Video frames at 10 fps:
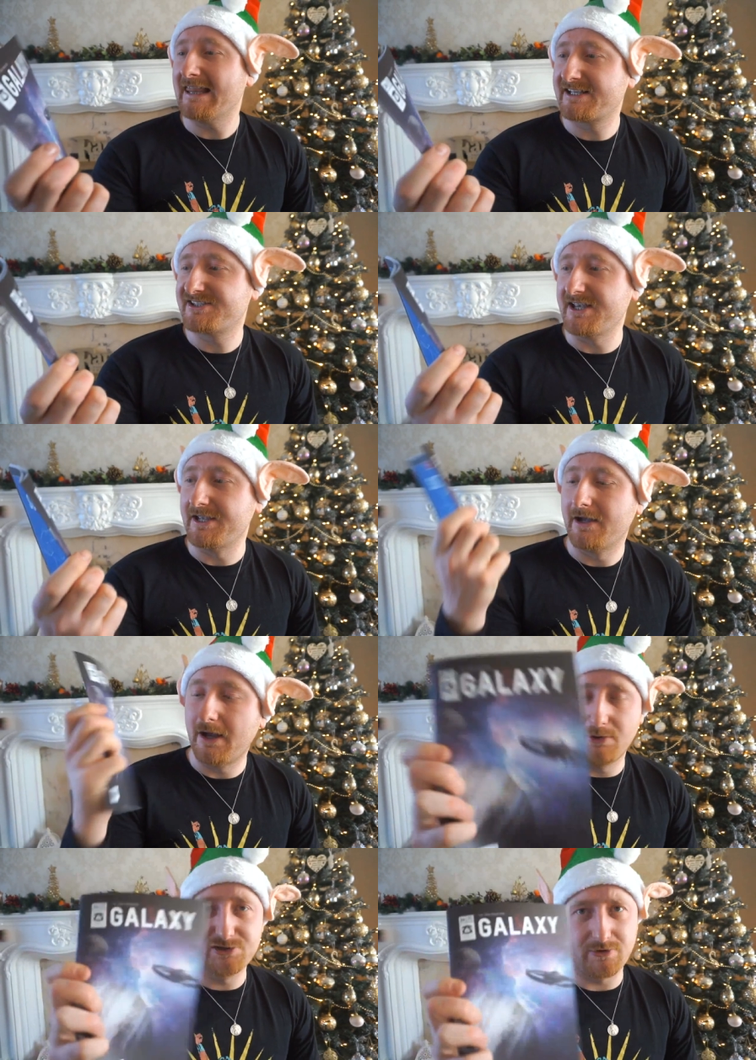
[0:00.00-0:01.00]
Galaxy.
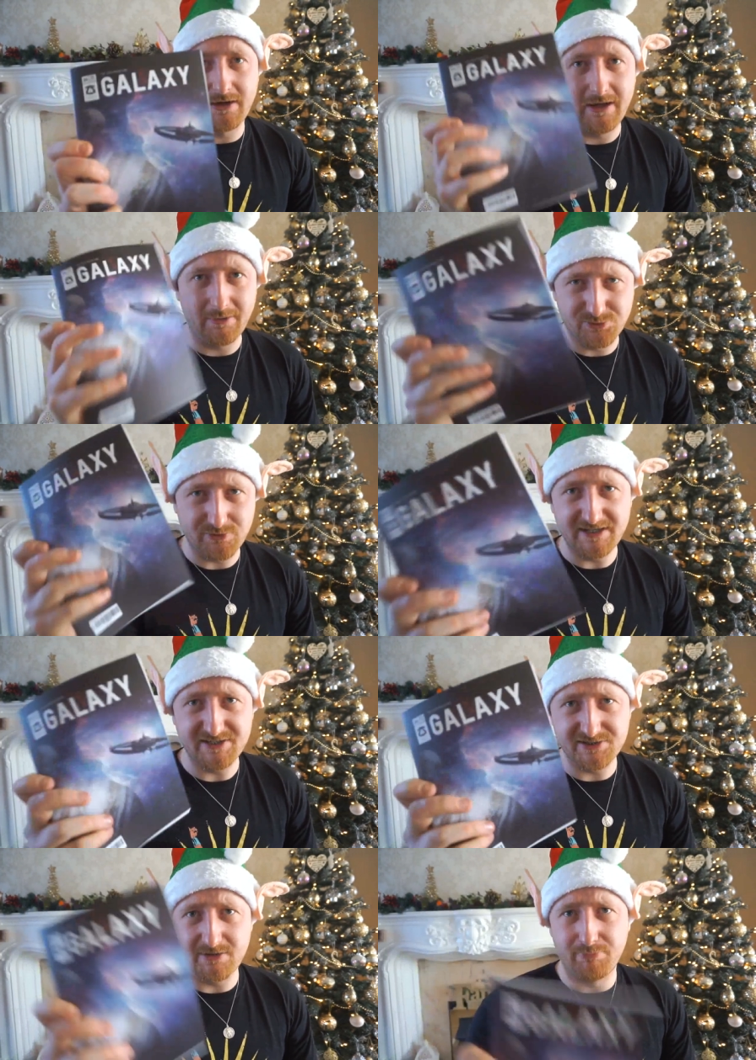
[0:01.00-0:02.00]
I was
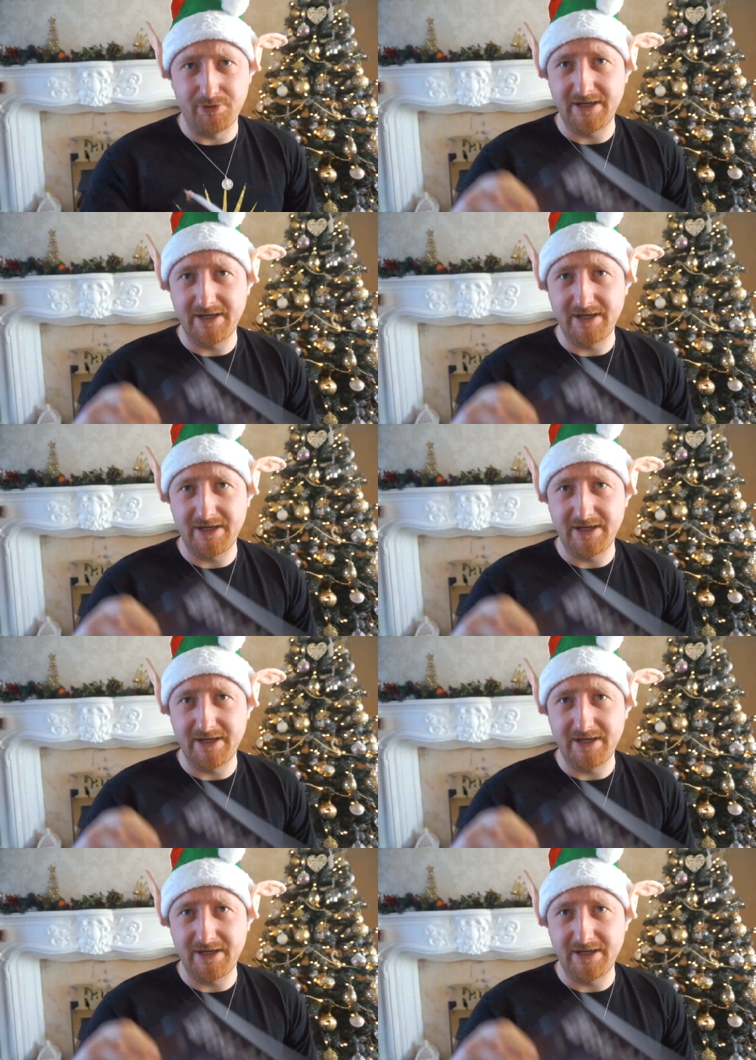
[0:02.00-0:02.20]
right at some